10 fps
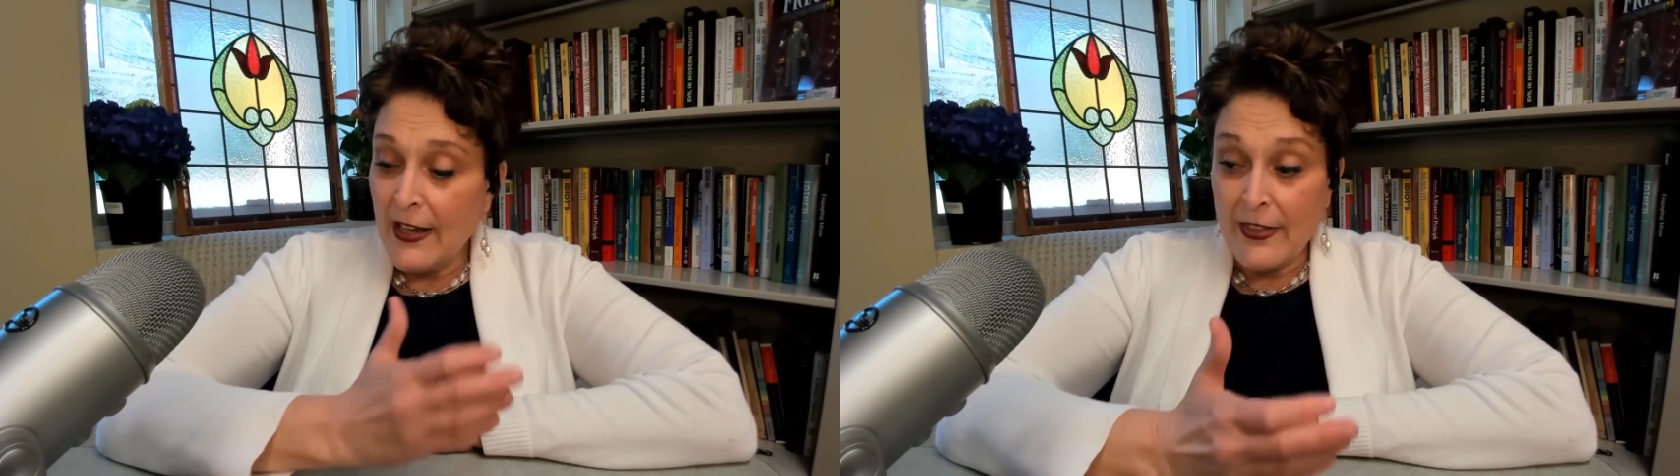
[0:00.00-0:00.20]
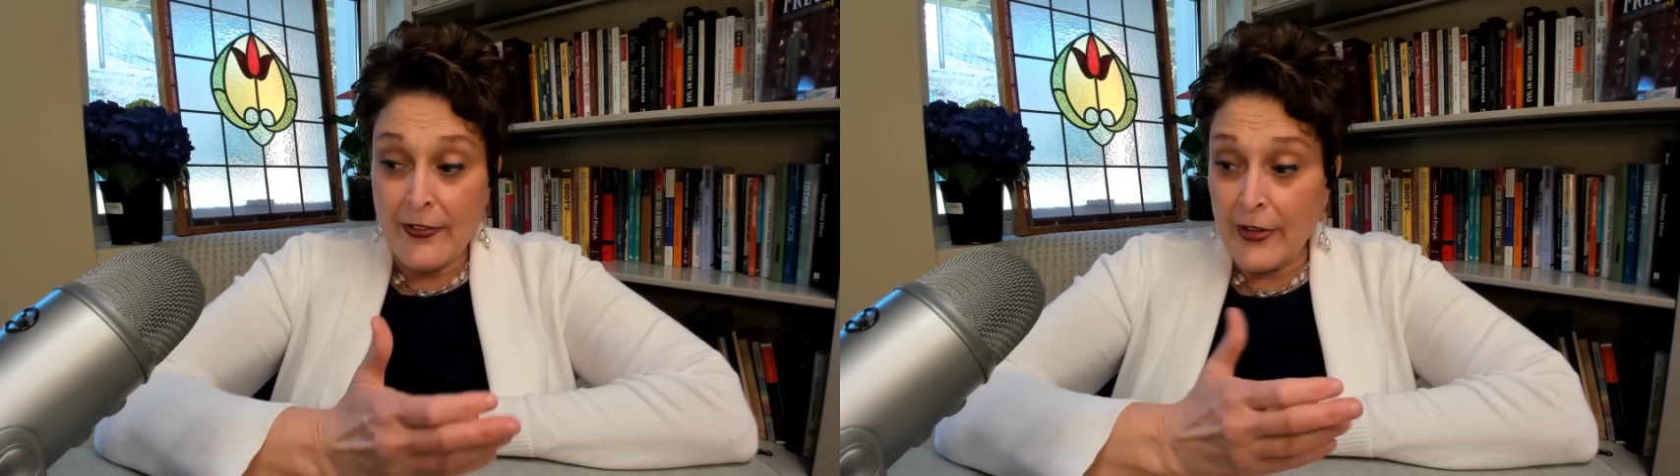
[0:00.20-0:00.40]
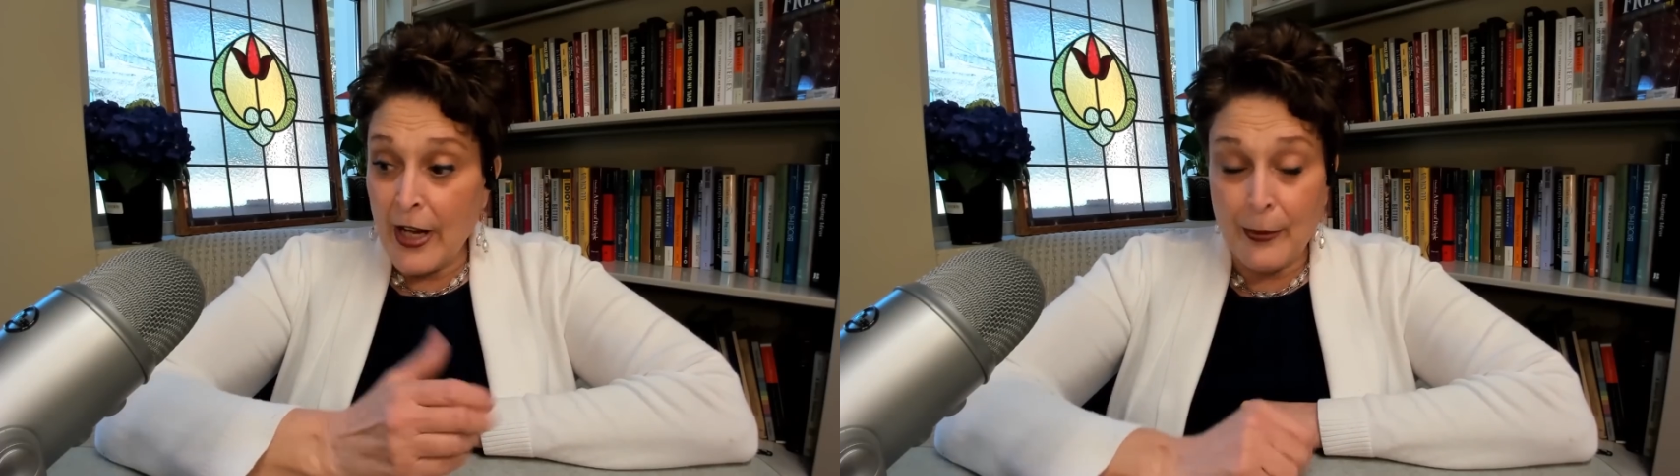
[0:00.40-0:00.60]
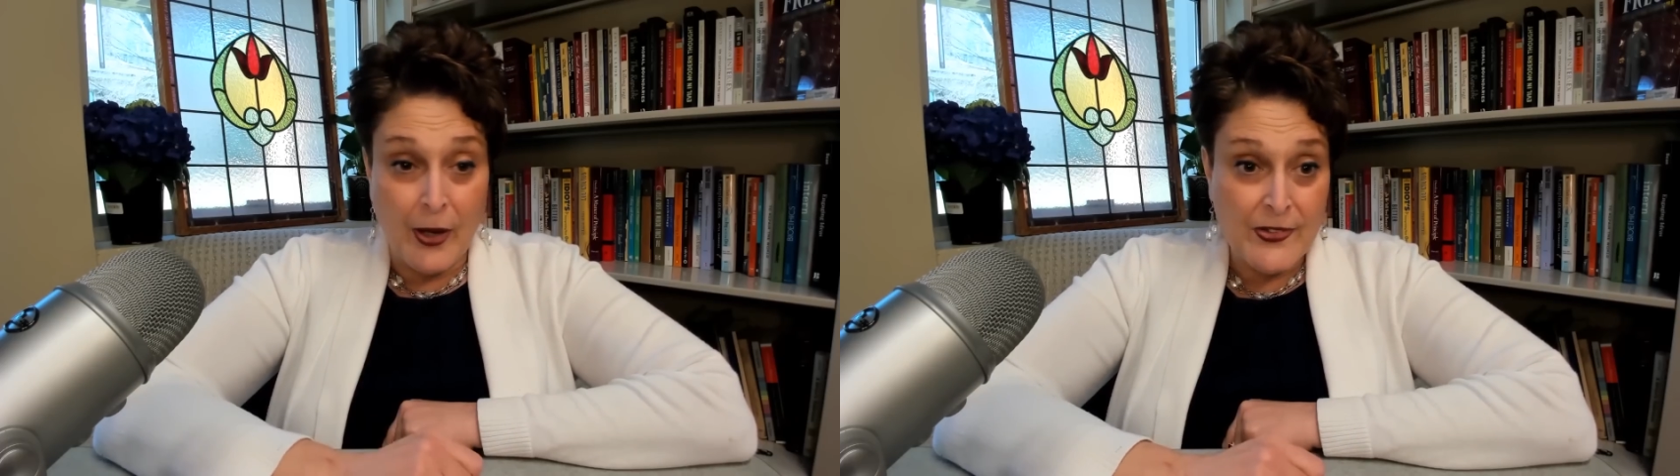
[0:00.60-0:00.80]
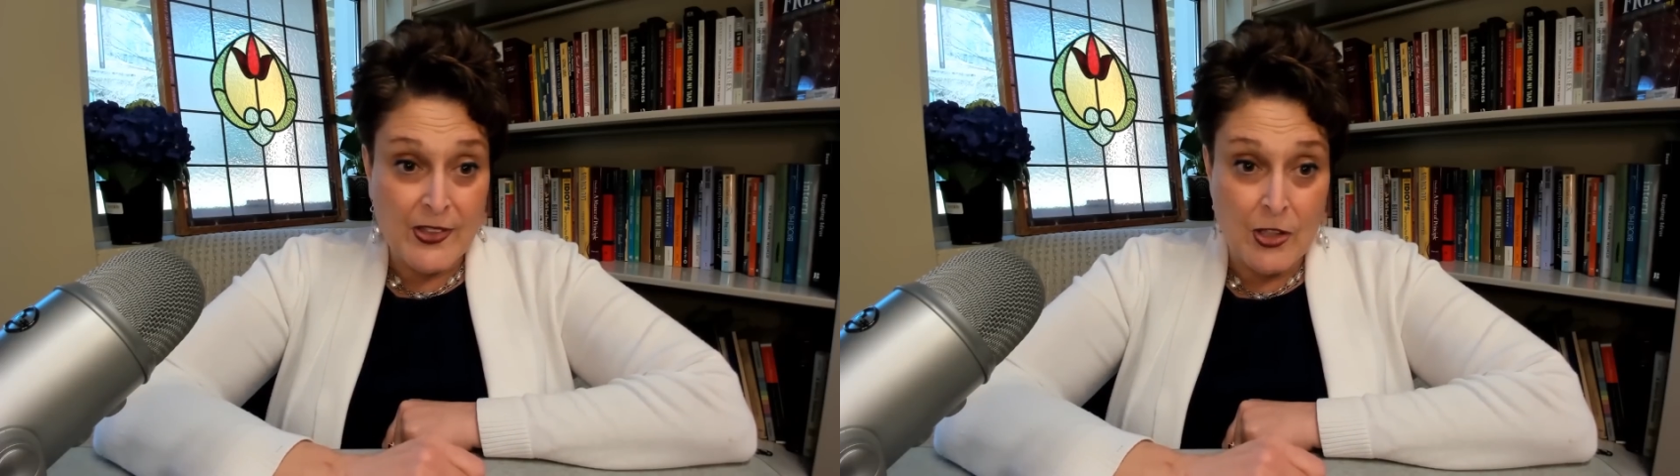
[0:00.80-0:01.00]
They're not
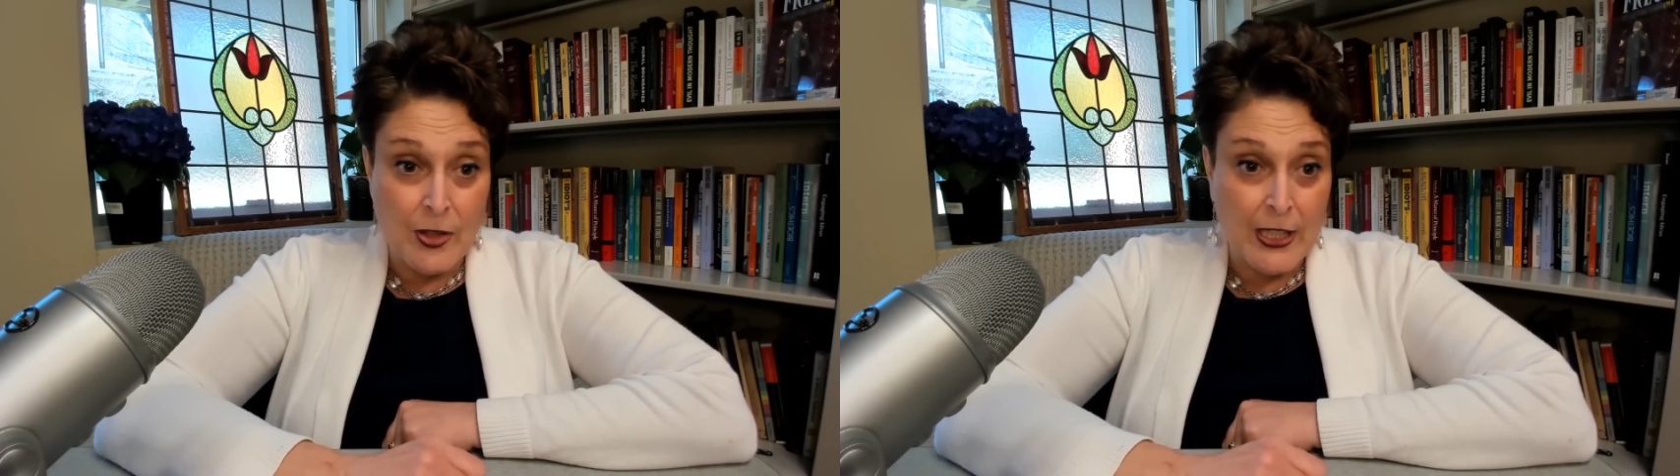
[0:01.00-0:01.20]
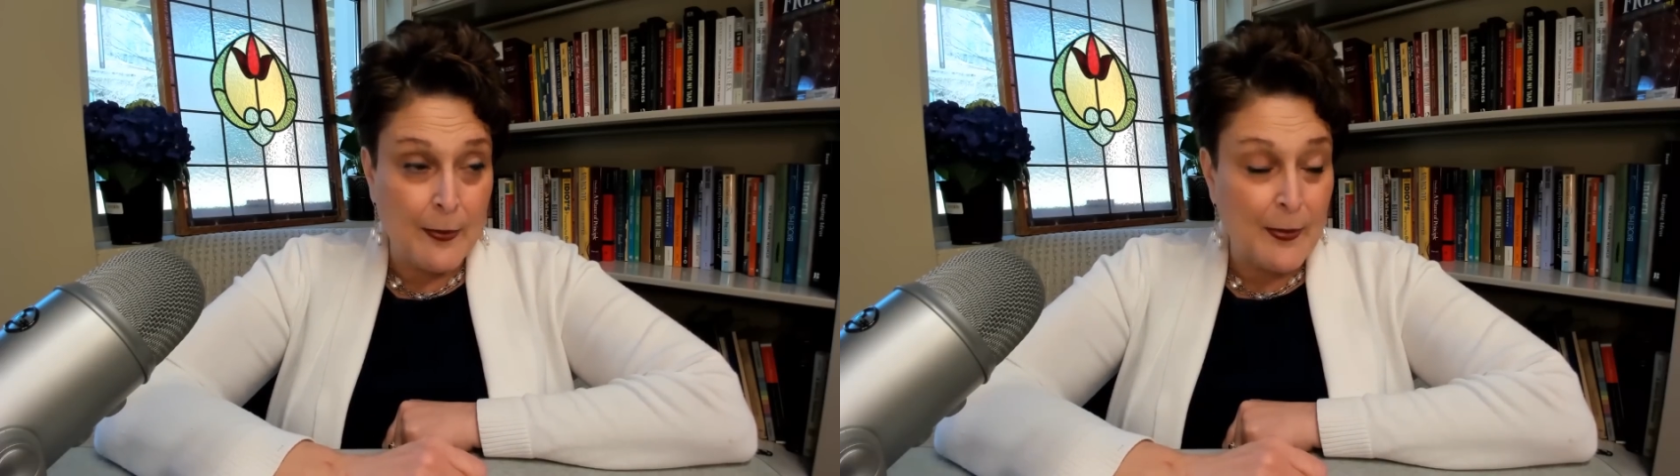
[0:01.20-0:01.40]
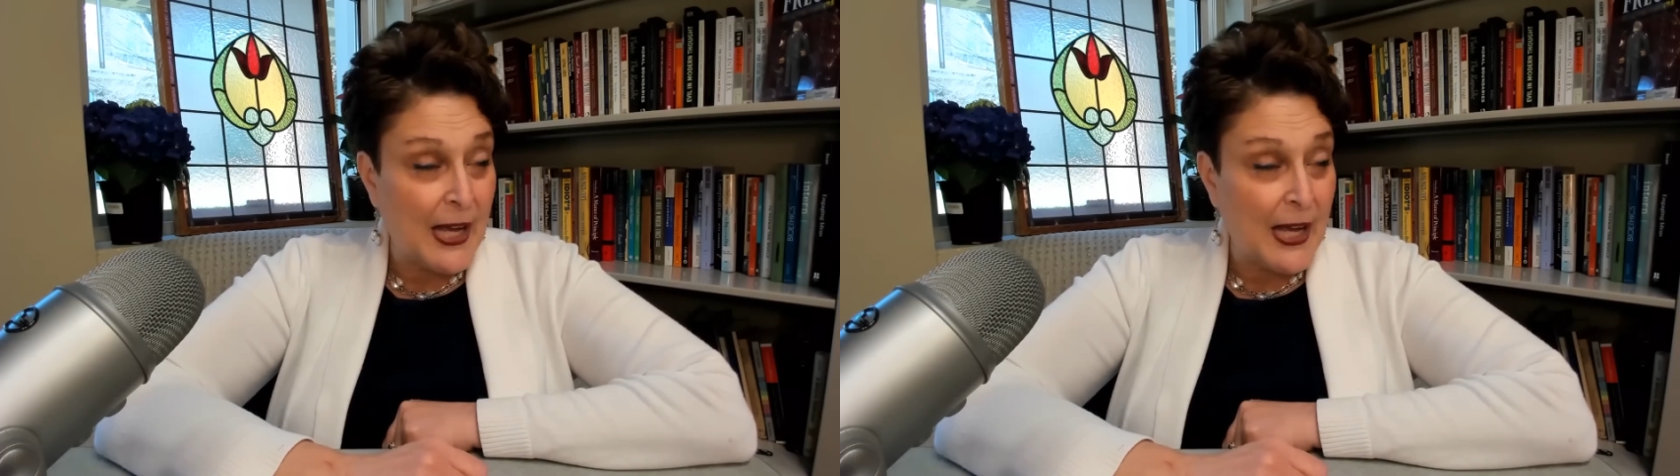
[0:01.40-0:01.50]
prosecuting him,